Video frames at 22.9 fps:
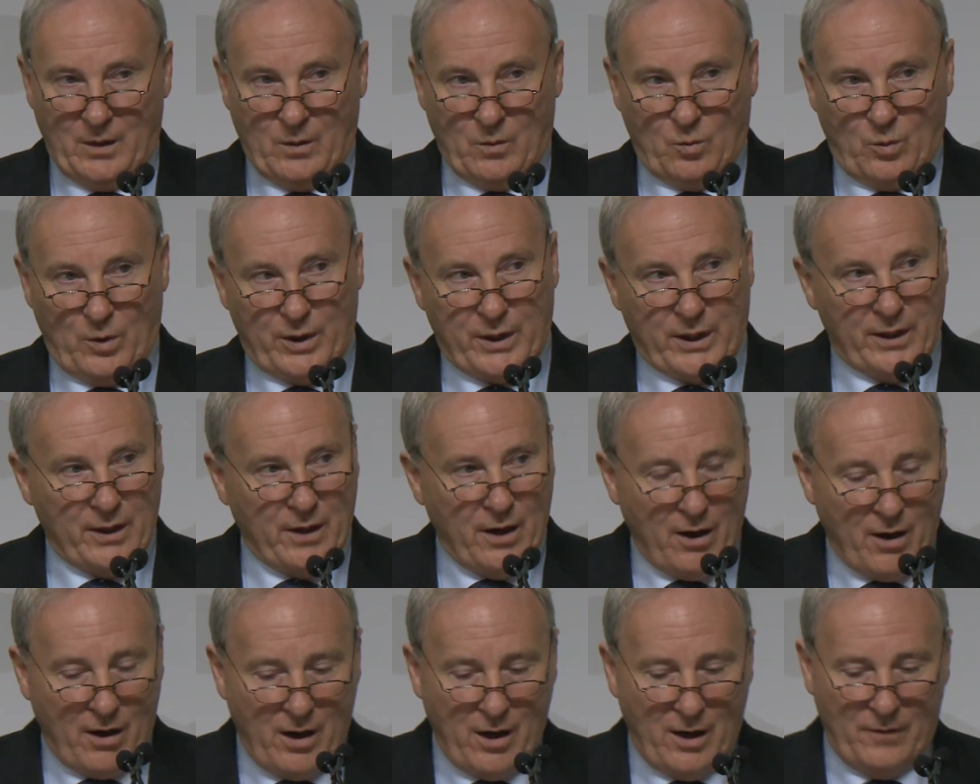working
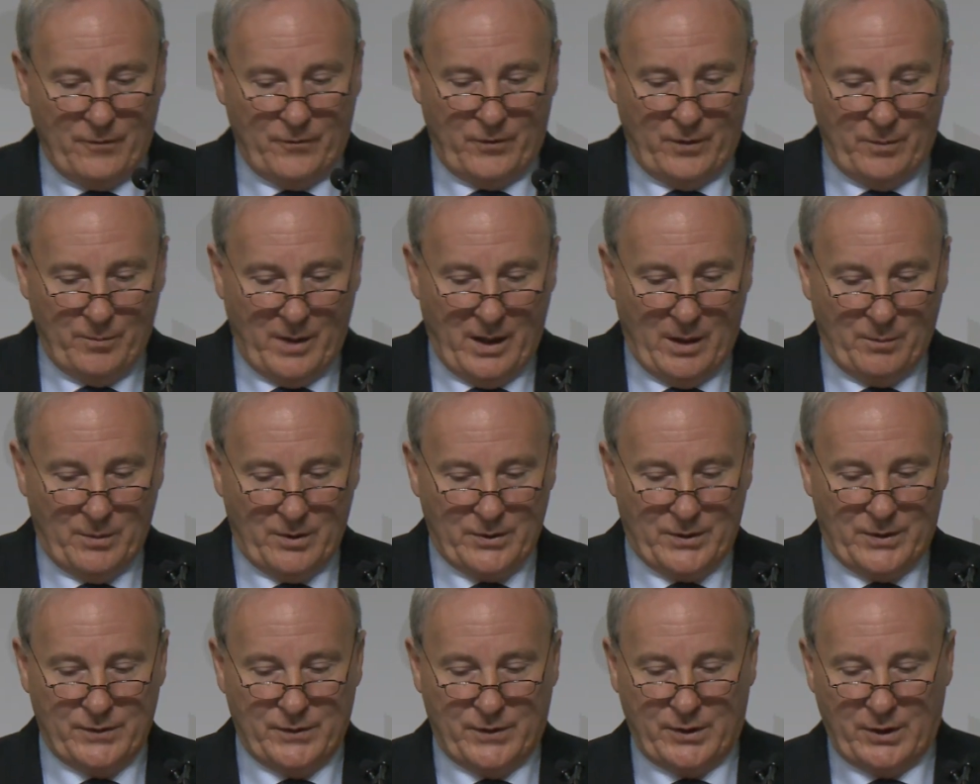hard for
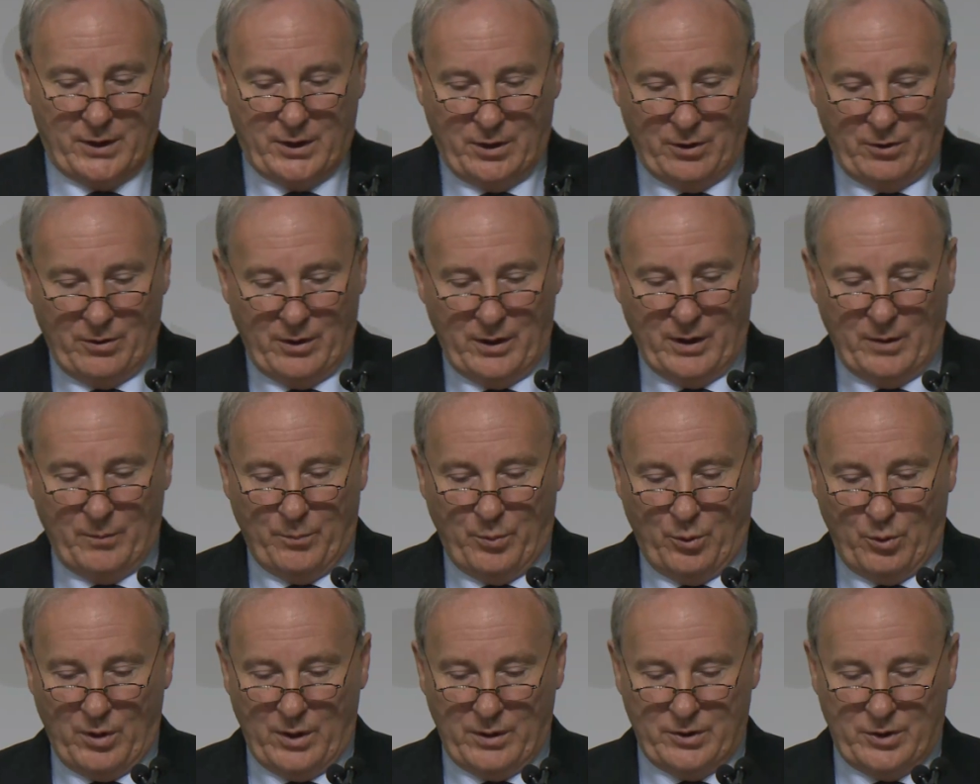members and securing
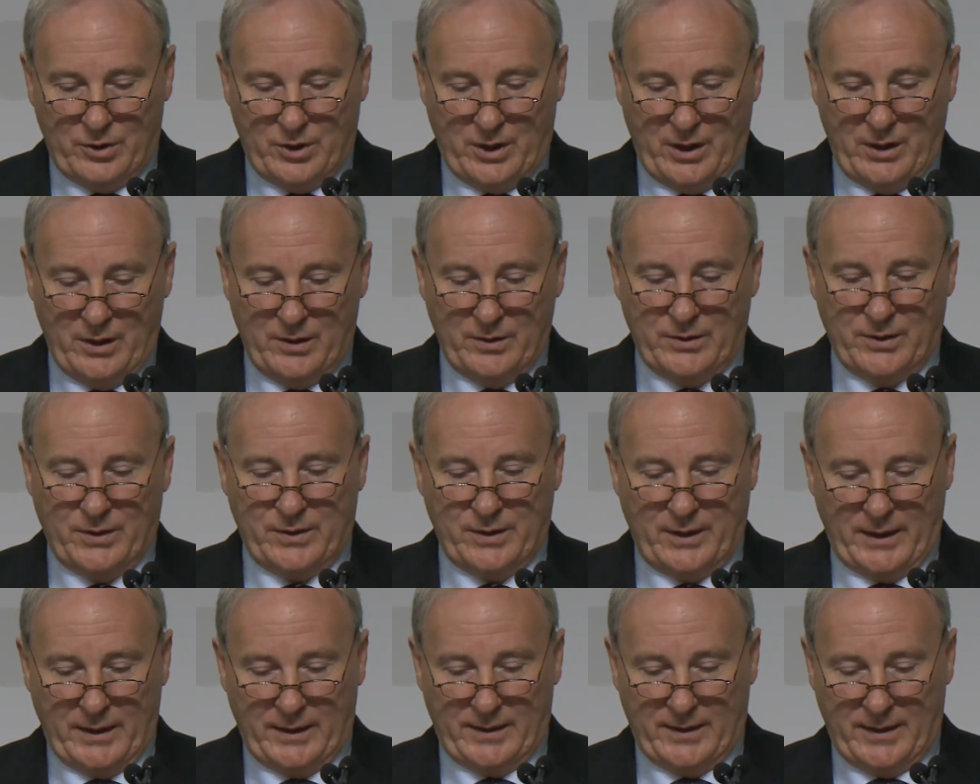important changes
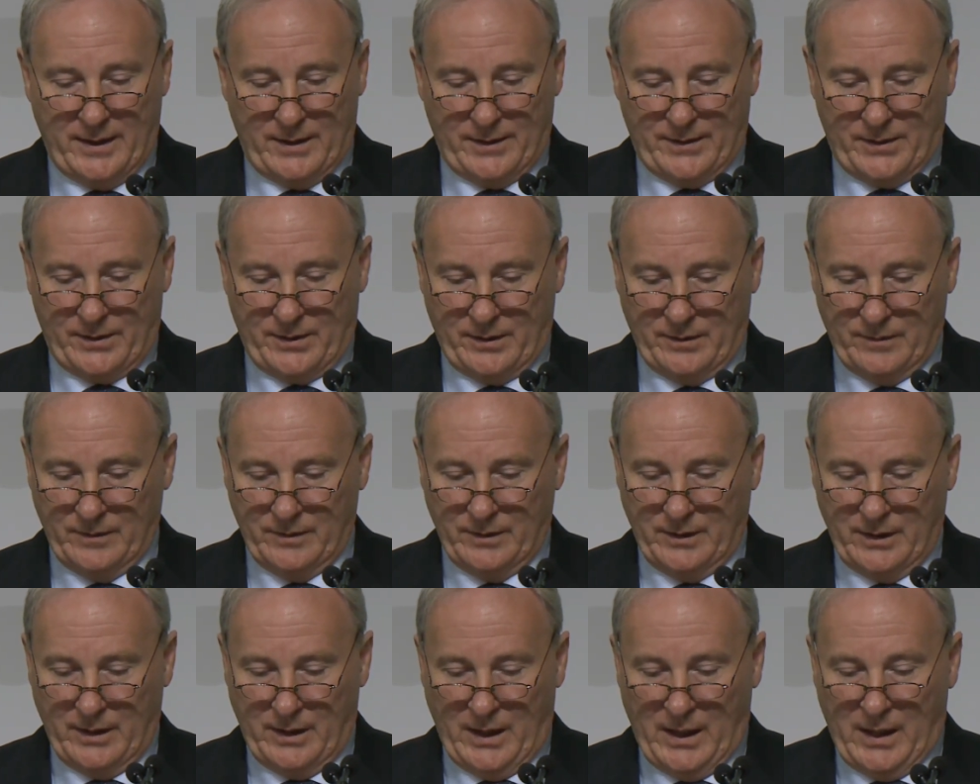like this.
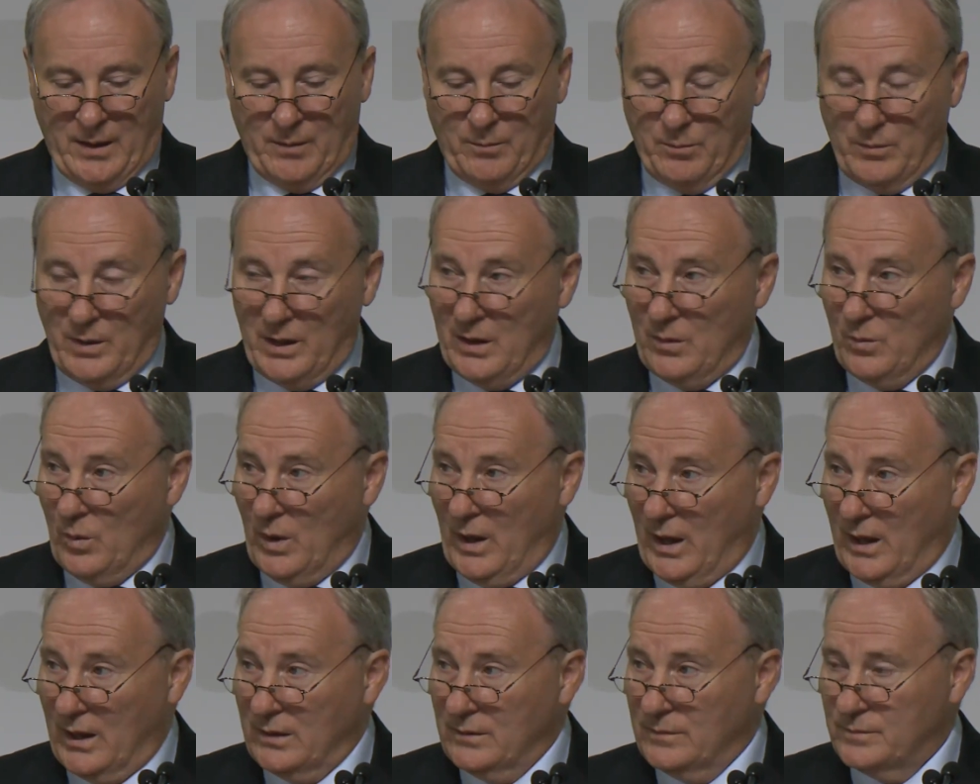
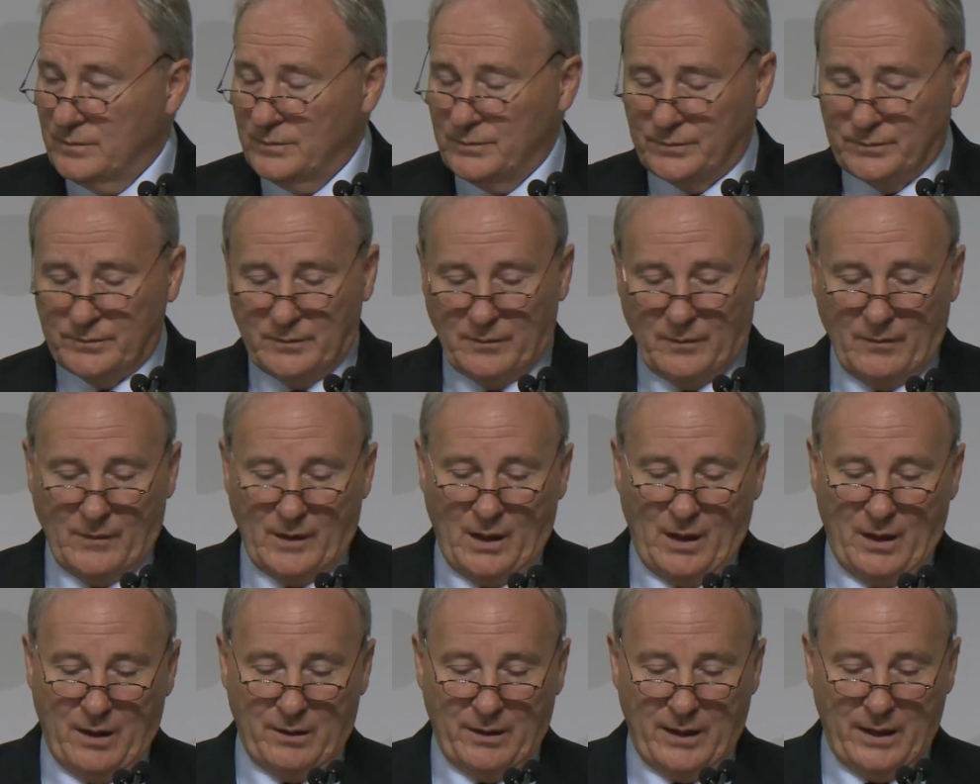Meanwhile,
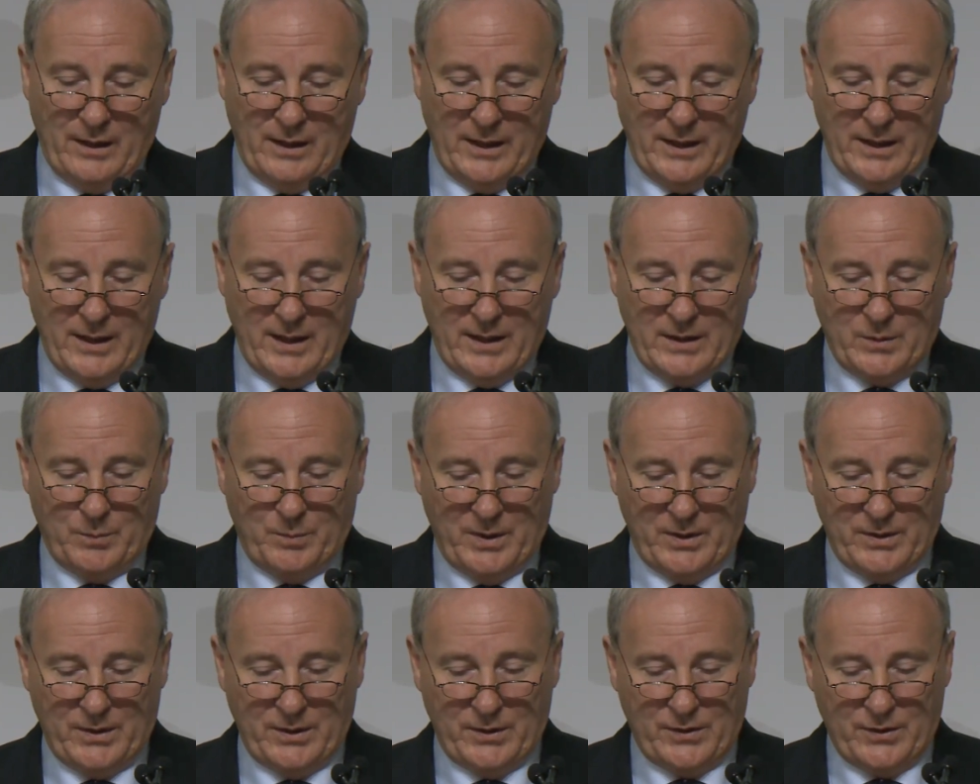our LAS
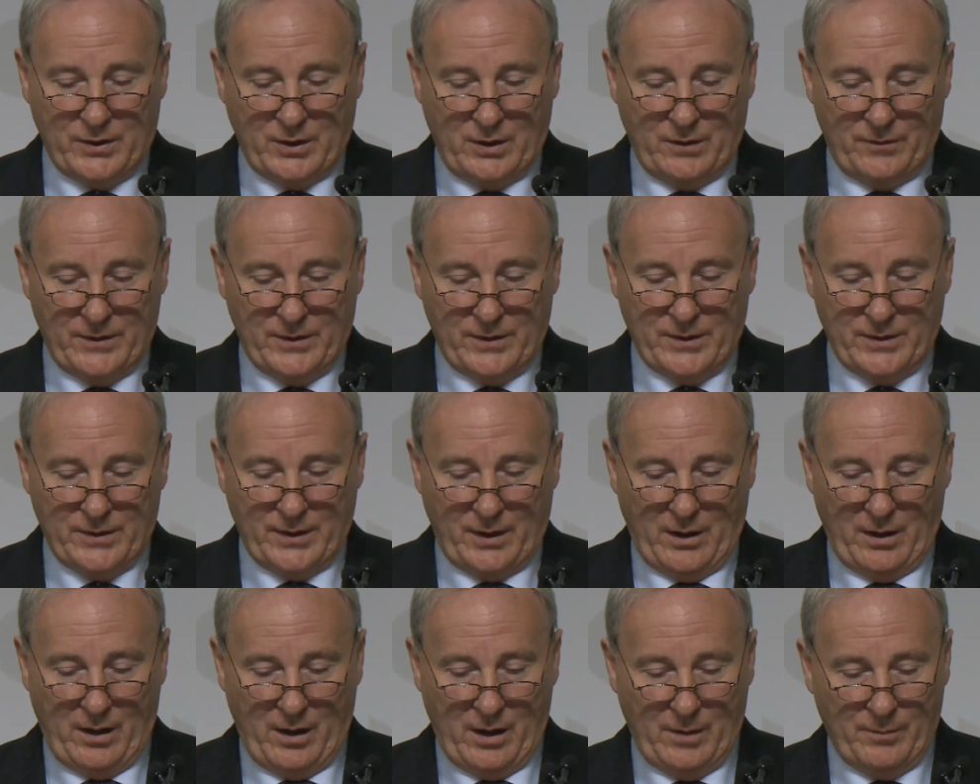Business Services
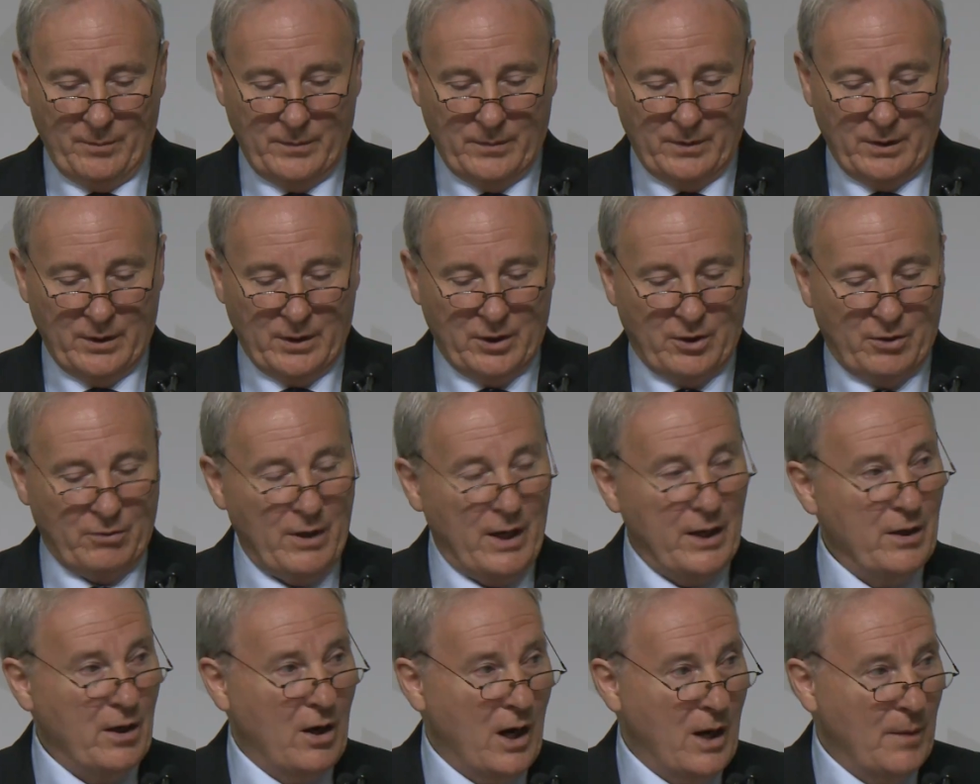arm
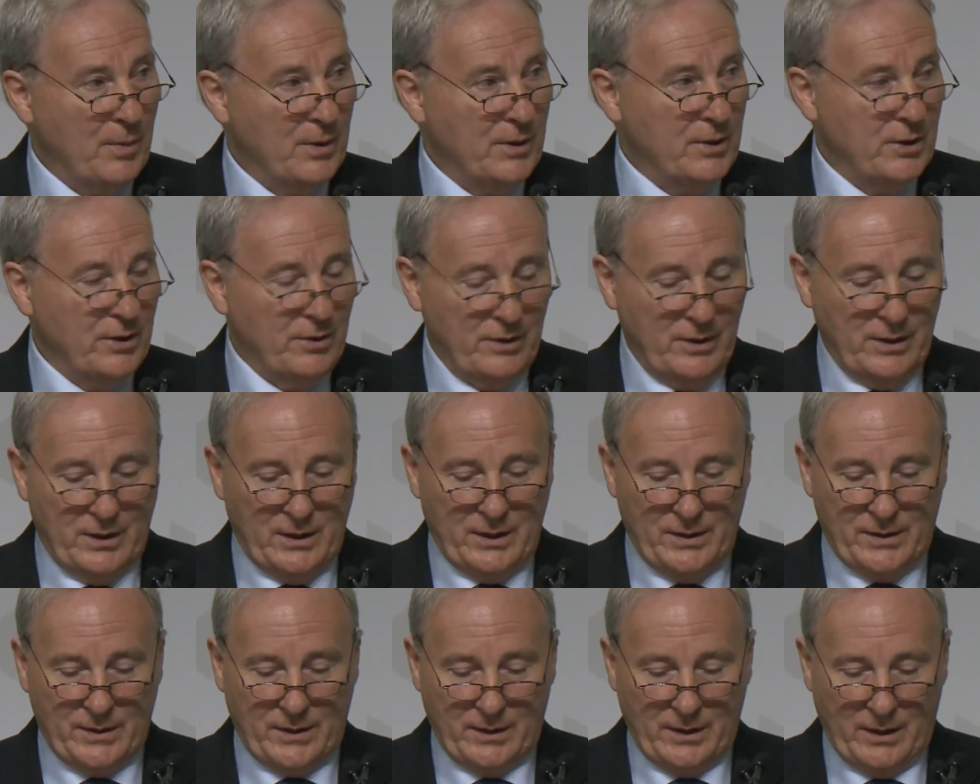create
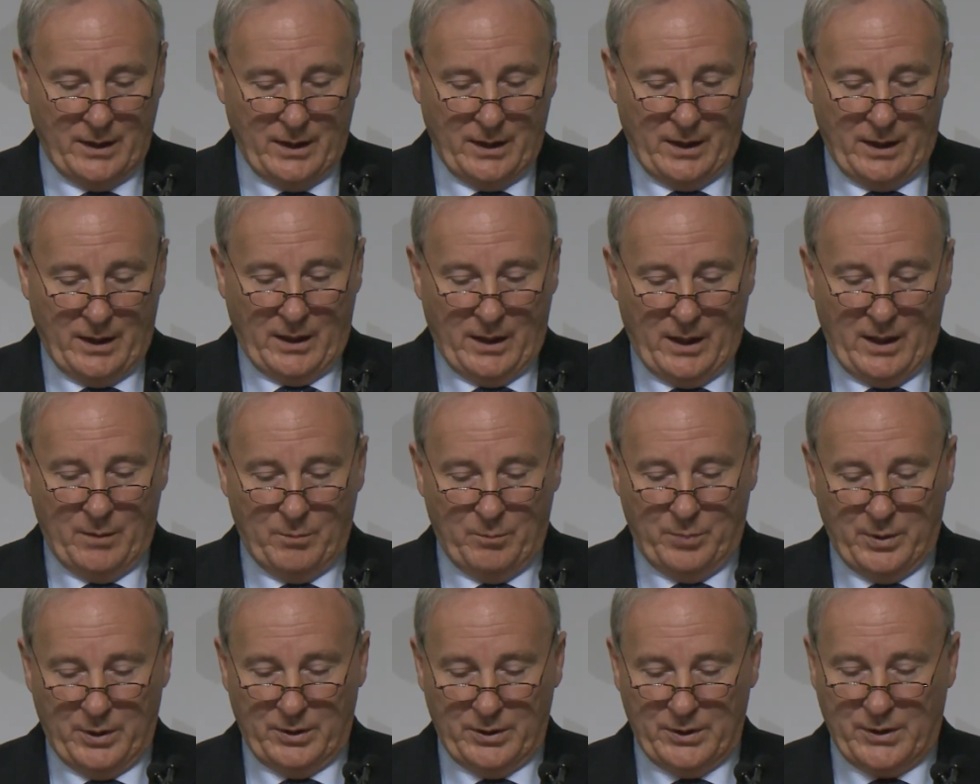opportunities and
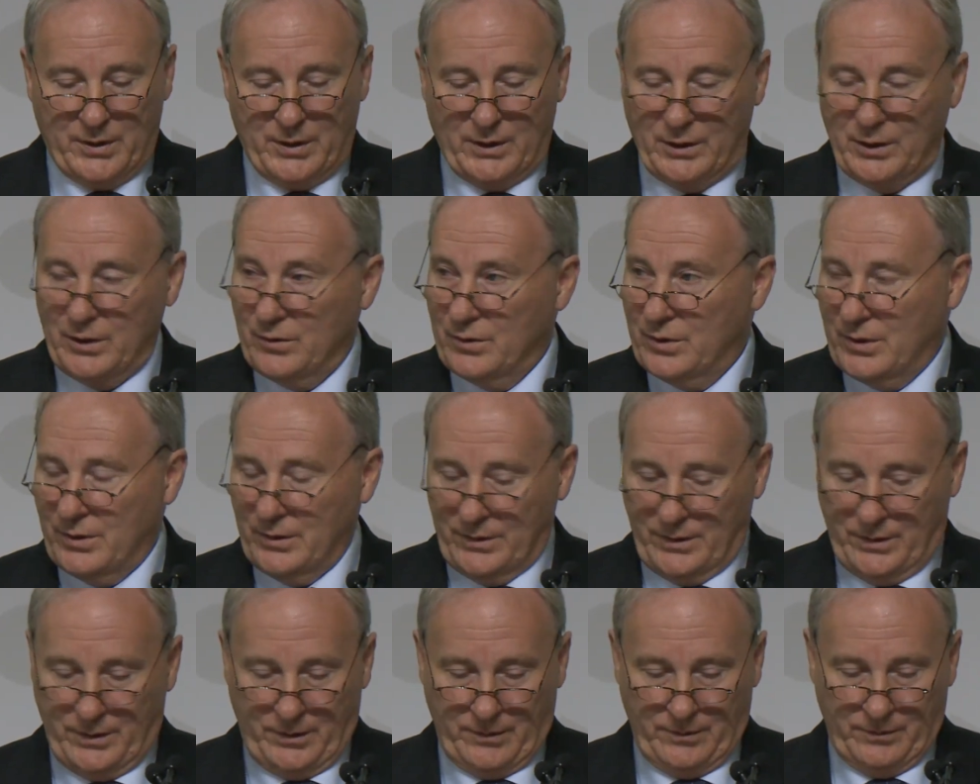build
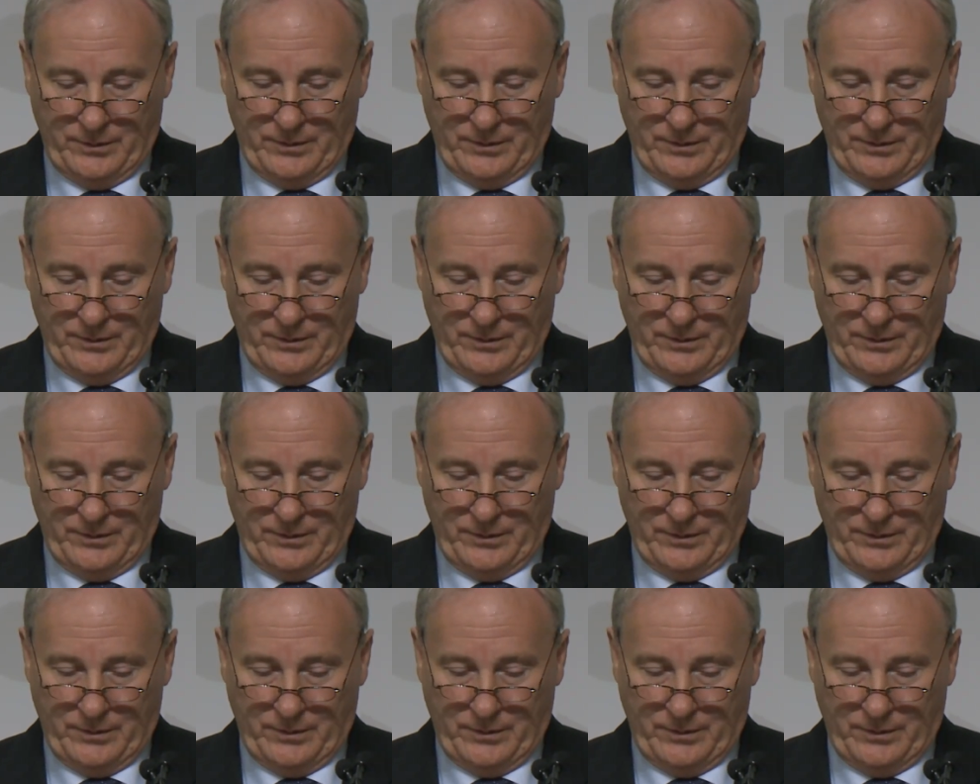solutions.